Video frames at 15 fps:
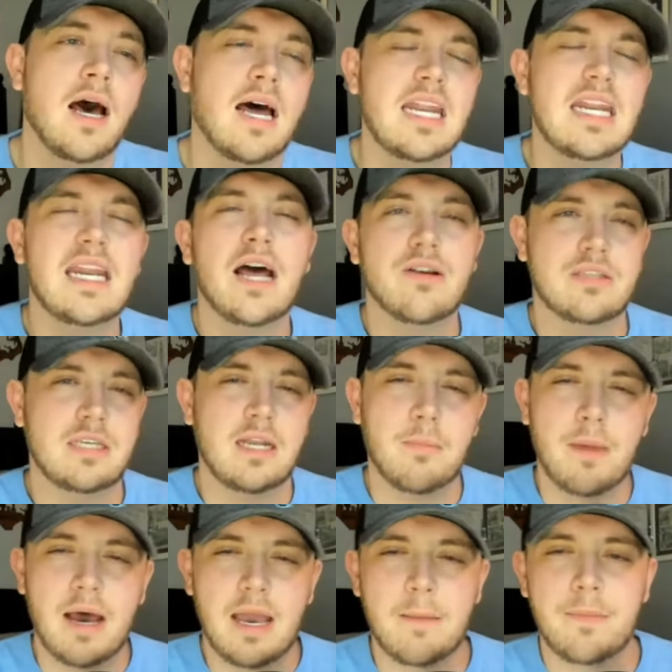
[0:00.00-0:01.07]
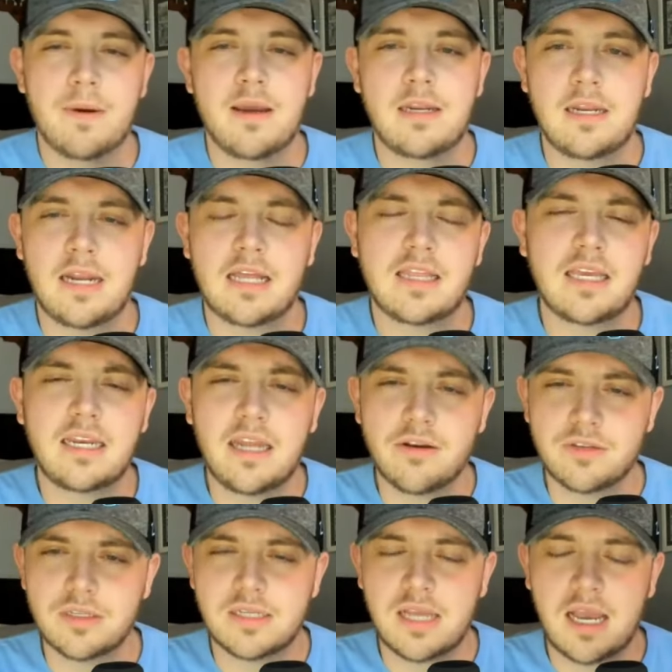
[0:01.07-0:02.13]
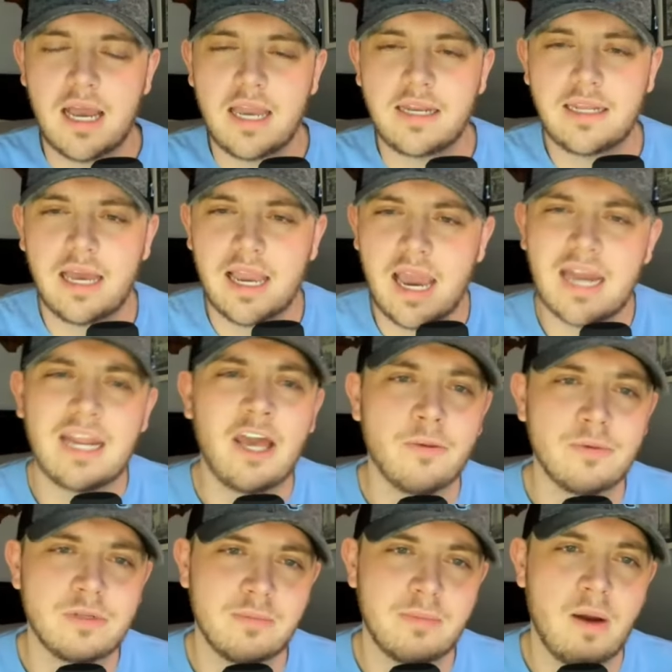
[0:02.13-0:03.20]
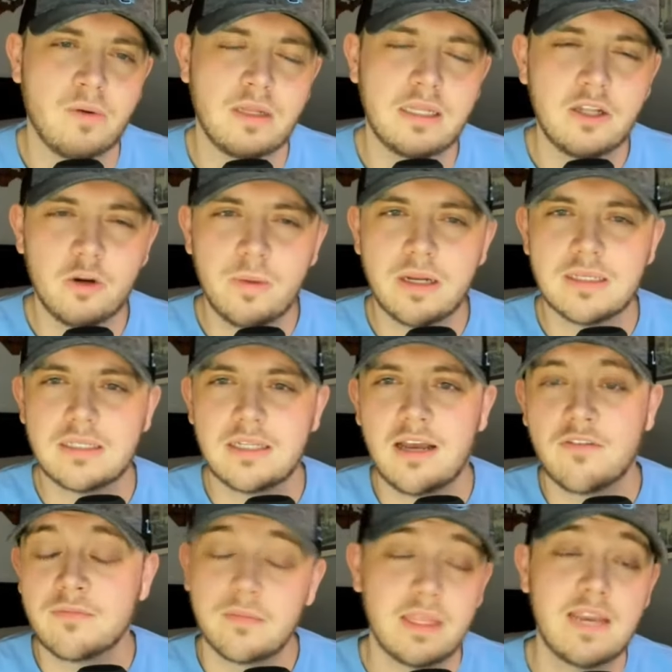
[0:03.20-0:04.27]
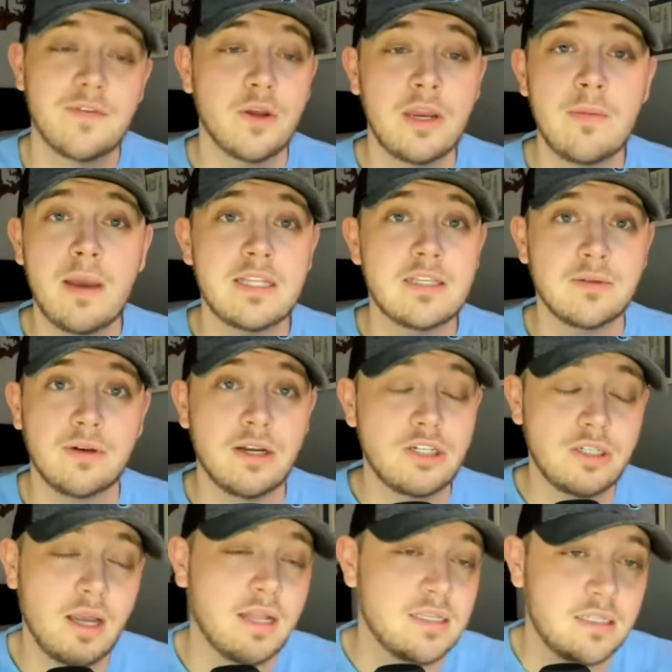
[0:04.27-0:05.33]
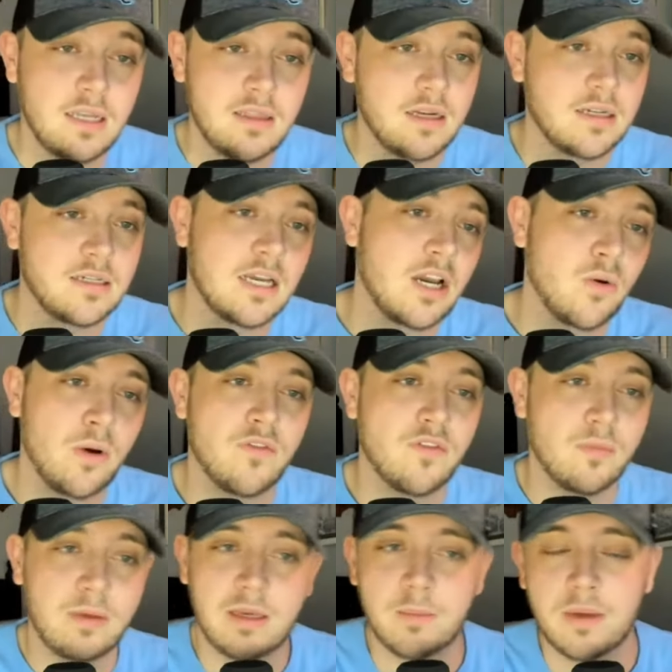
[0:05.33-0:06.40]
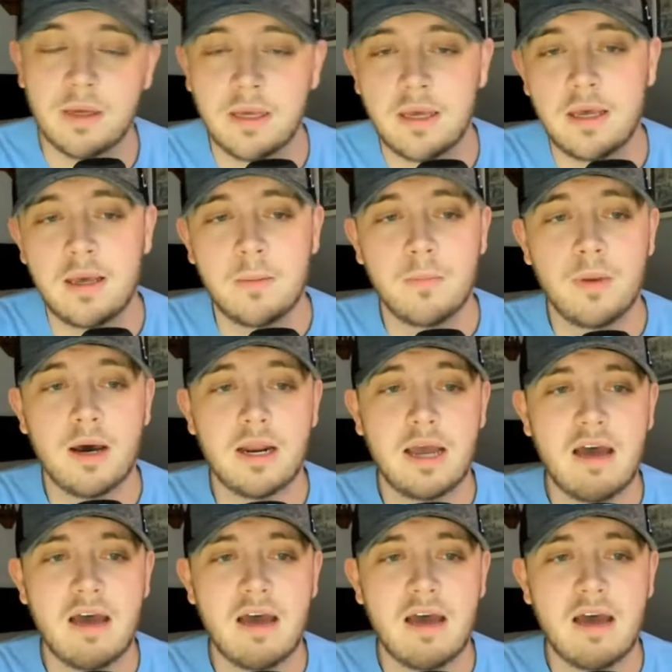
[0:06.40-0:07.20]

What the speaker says: Nelson, in my opinion. I think Nelson's height, I kind of helped him out with a little bit of stuff, even though he made some great shots, nothing to take away from him. But